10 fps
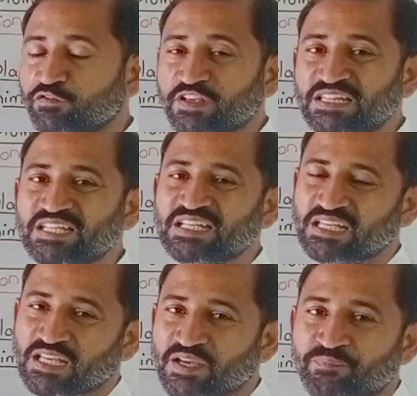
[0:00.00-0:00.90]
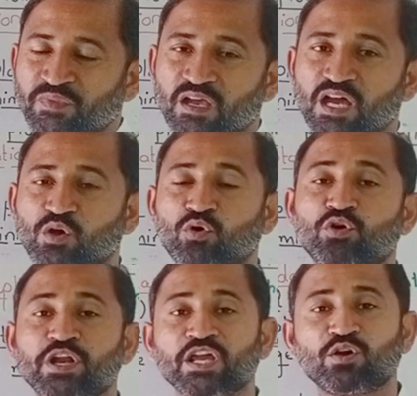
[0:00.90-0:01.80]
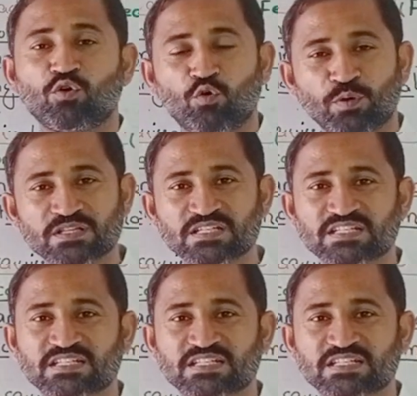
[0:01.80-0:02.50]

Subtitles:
feathery coating over the